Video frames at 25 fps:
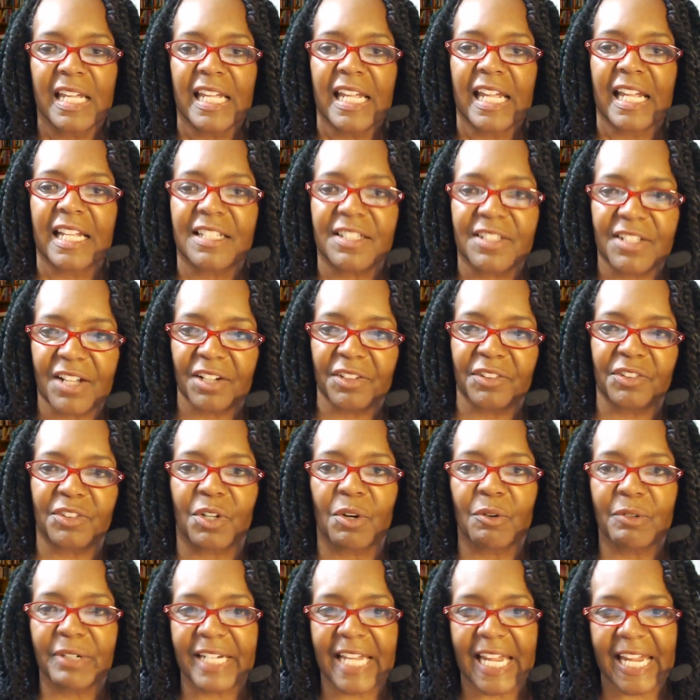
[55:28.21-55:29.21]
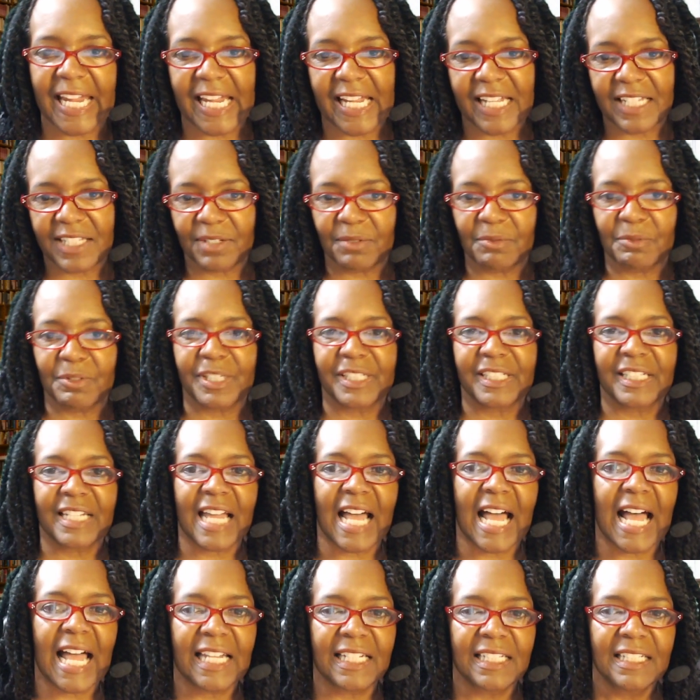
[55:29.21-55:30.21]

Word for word: and start throwing hands and whatnot